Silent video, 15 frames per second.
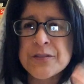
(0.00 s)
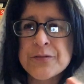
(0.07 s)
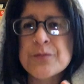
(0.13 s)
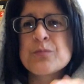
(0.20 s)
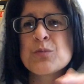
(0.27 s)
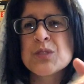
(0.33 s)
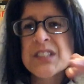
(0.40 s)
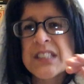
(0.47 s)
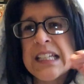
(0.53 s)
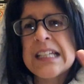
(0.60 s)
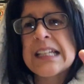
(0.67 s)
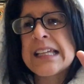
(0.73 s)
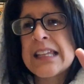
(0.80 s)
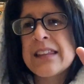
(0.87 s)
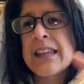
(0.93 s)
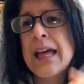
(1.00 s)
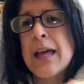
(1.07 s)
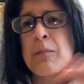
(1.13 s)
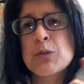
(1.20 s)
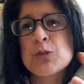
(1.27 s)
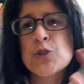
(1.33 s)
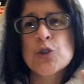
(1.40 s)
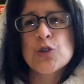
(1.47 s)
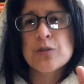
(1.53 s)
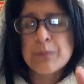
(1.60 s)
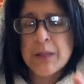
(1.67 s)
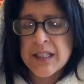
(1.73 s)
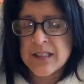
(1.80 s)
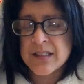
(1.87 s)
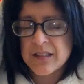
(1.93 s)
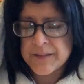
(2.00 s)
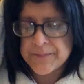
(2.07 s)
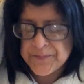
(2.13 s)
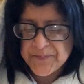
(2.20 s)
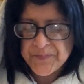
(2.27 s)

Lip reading: of was nearly in there but just missed.